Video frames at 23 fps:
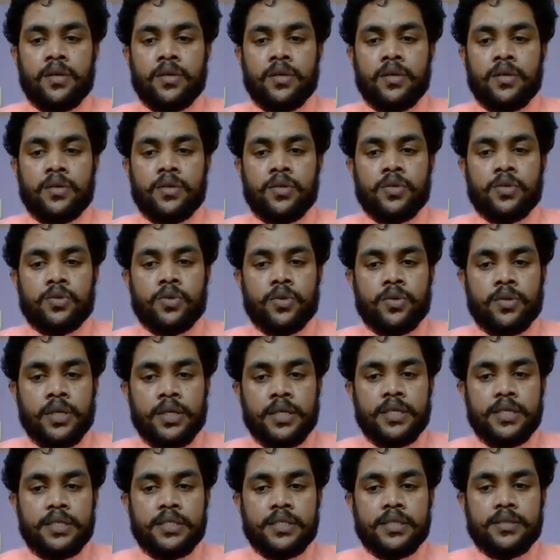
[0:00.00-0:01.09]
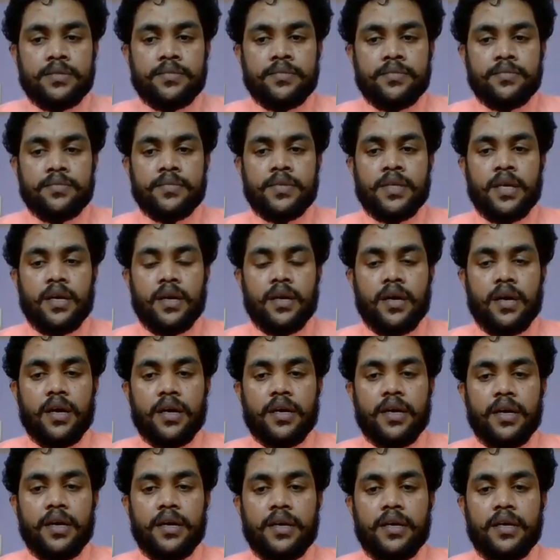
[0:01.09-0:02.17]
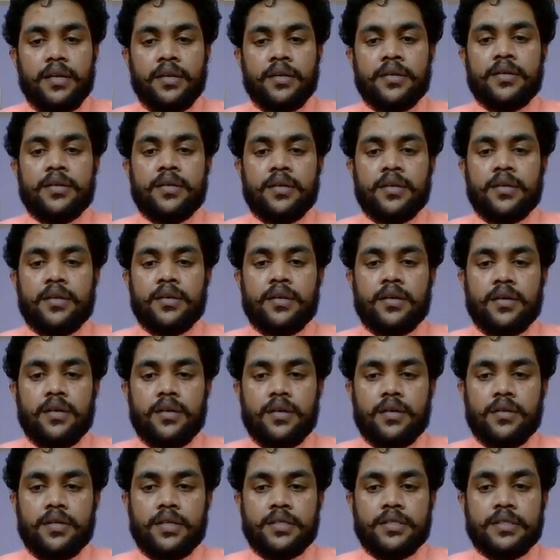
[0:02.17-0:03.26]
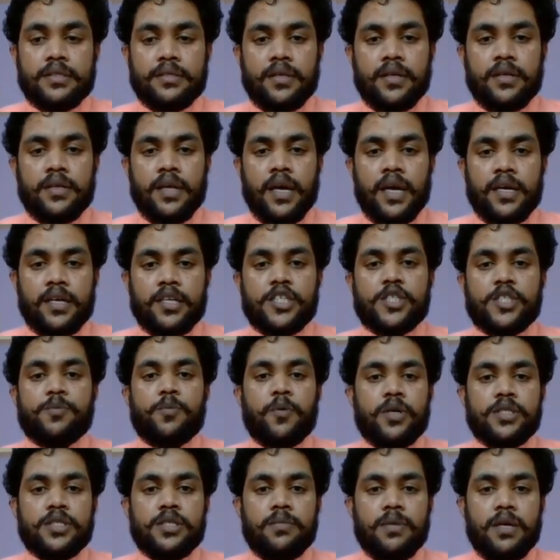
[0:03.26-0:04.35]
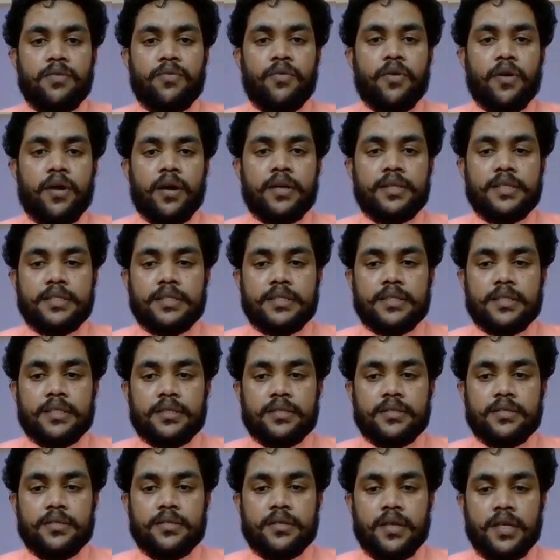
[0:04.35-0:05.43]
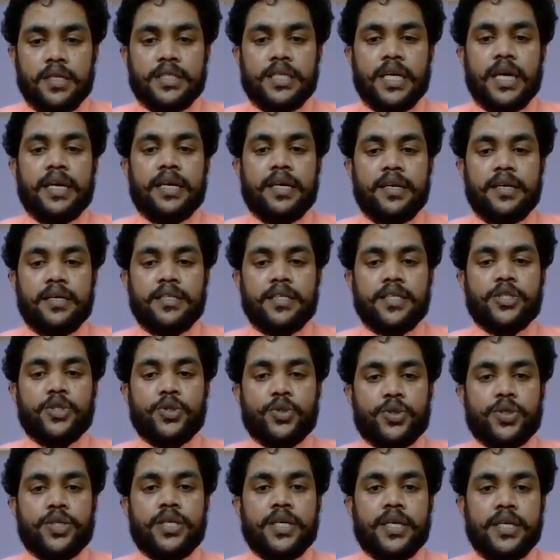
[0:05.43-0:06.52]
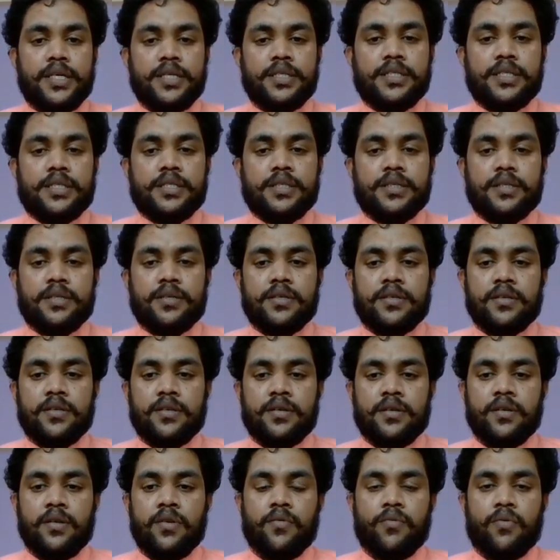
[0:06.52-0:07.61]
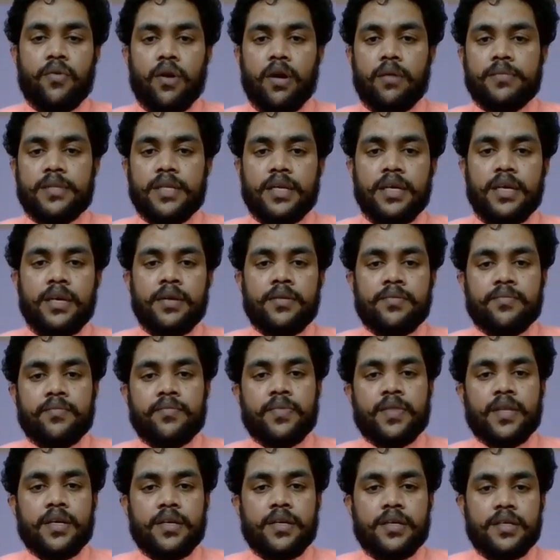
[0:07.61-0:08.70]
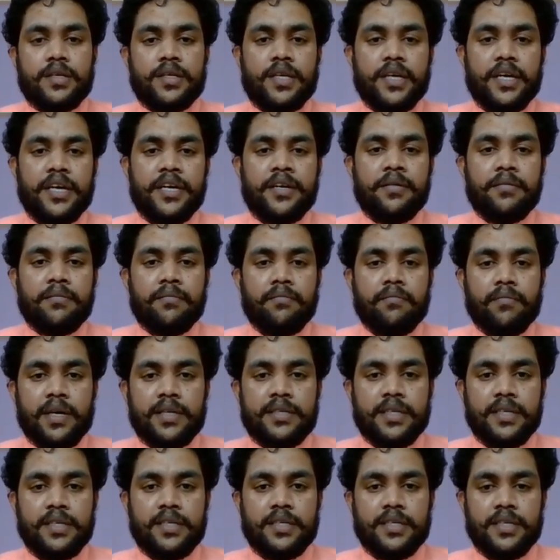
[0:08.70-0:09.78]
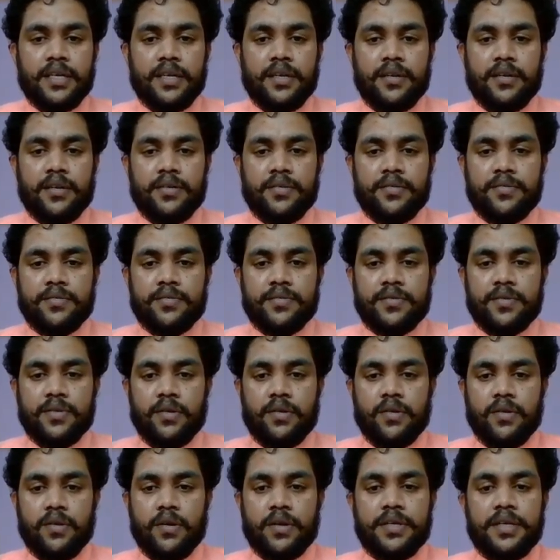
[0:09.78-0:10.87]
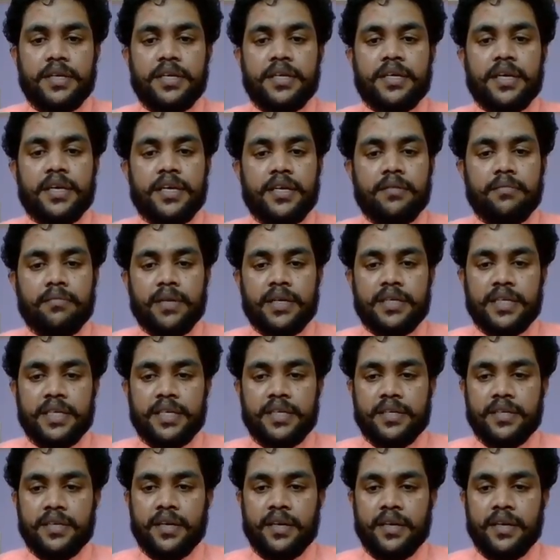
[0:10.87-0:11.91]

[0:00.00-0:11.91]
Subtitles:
So thus they are responsible for the recycling the nutrients from the dead material or decaying material.